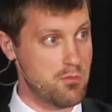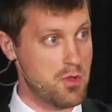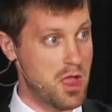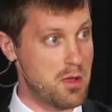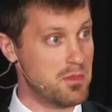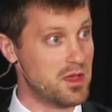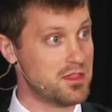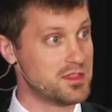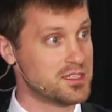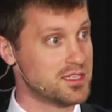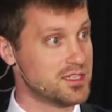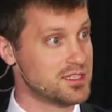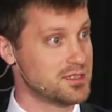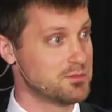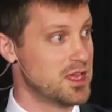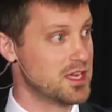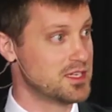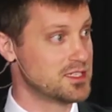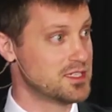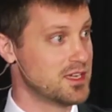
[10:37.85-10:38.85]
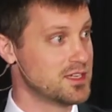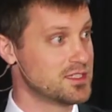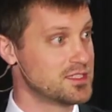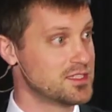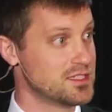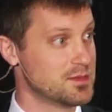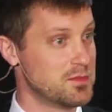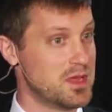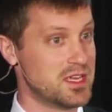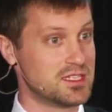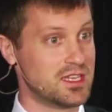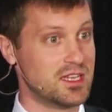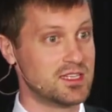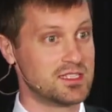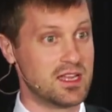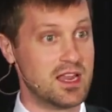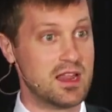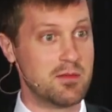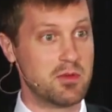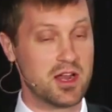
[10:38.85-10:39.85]
My mother says it makes sense. Does it make sense
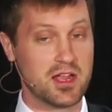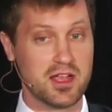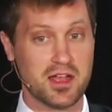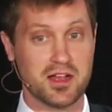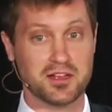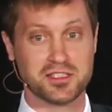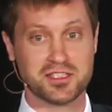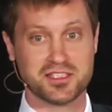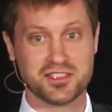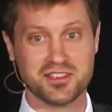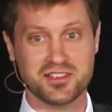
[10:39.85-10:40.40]
to anybody else?